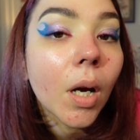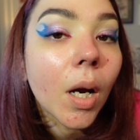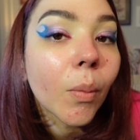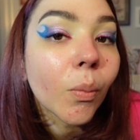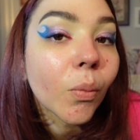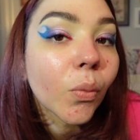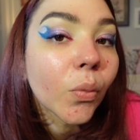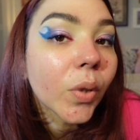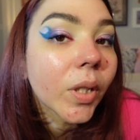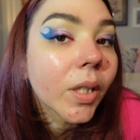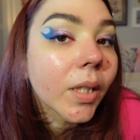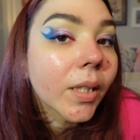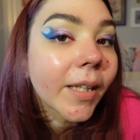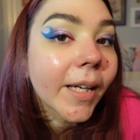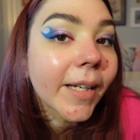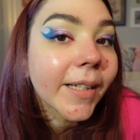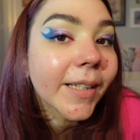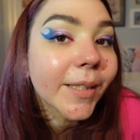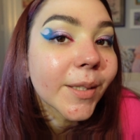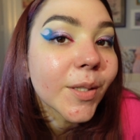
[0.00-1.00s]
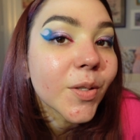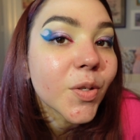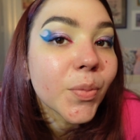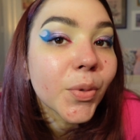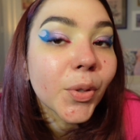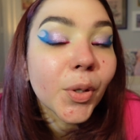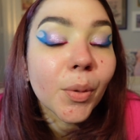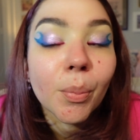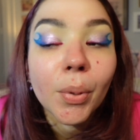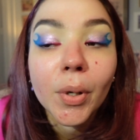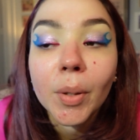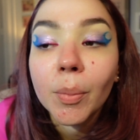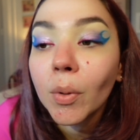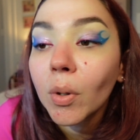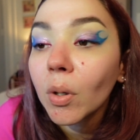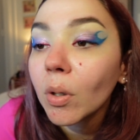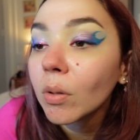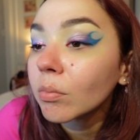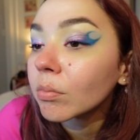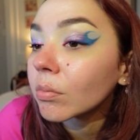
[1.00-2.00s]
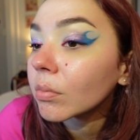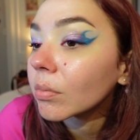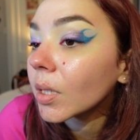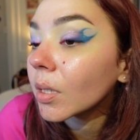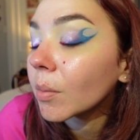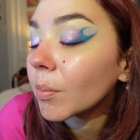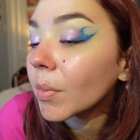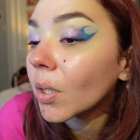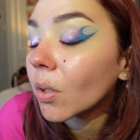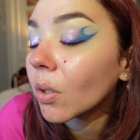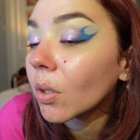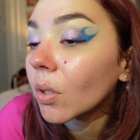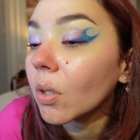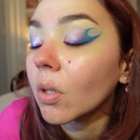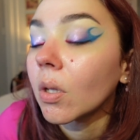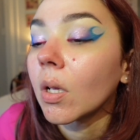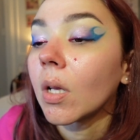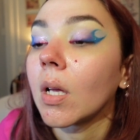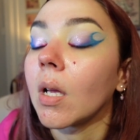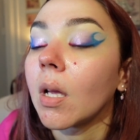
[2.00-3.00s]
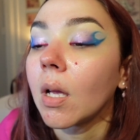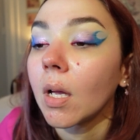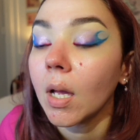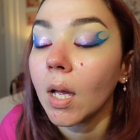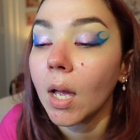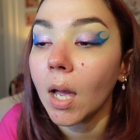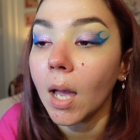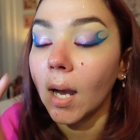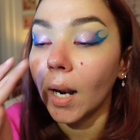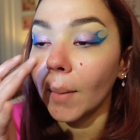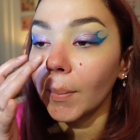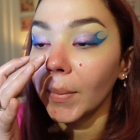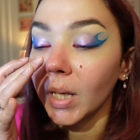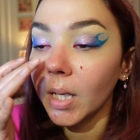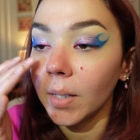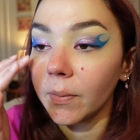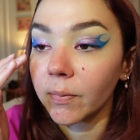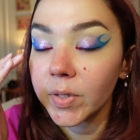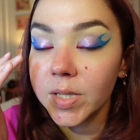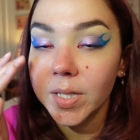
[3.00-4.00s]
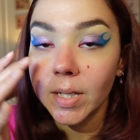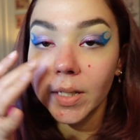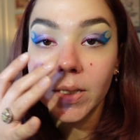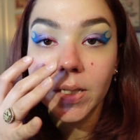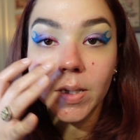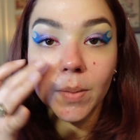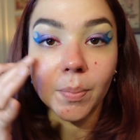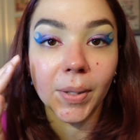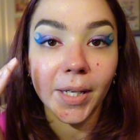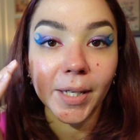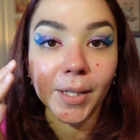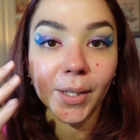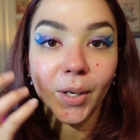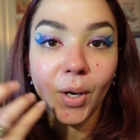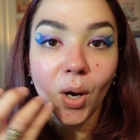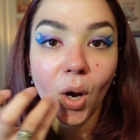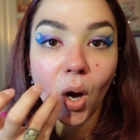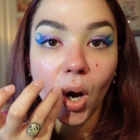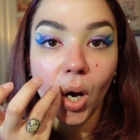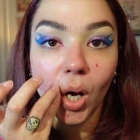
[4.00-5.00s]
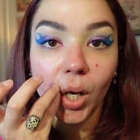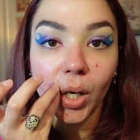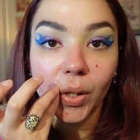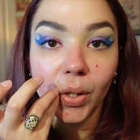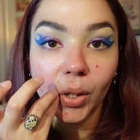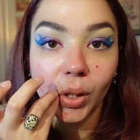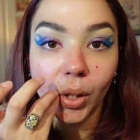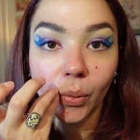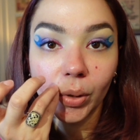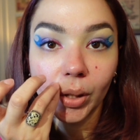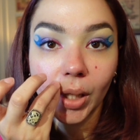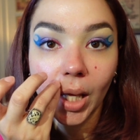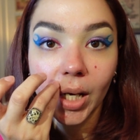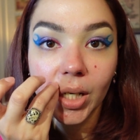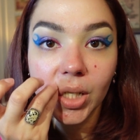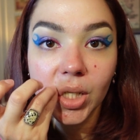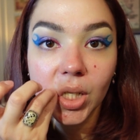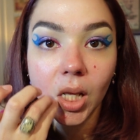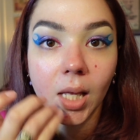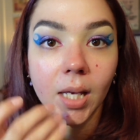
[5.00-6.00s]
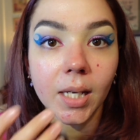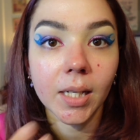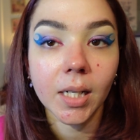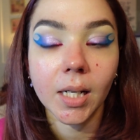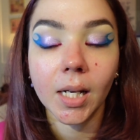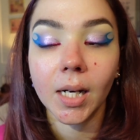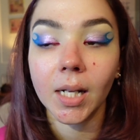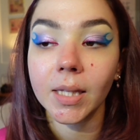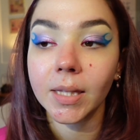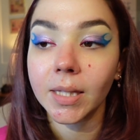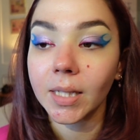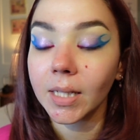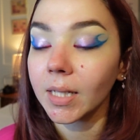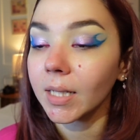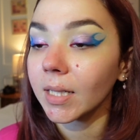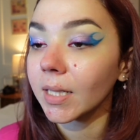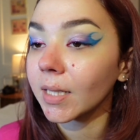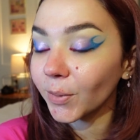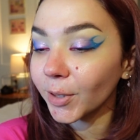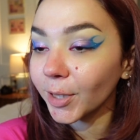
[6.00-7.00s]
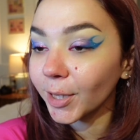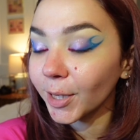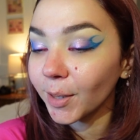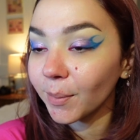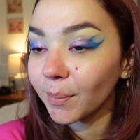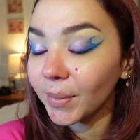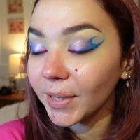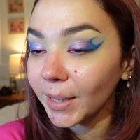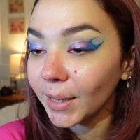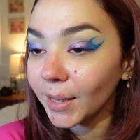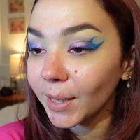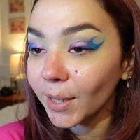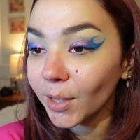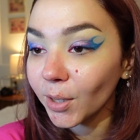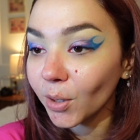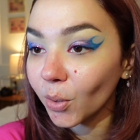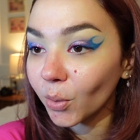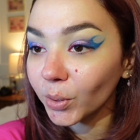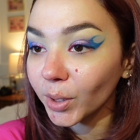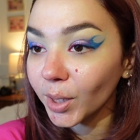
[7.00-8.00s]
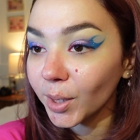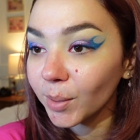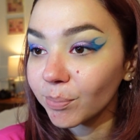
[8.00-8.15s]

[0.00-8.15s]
I'm really liking this muted purple in the middle. And I'm gonna emphasize the pink on the lower lash line, and I think we're gonna be golden.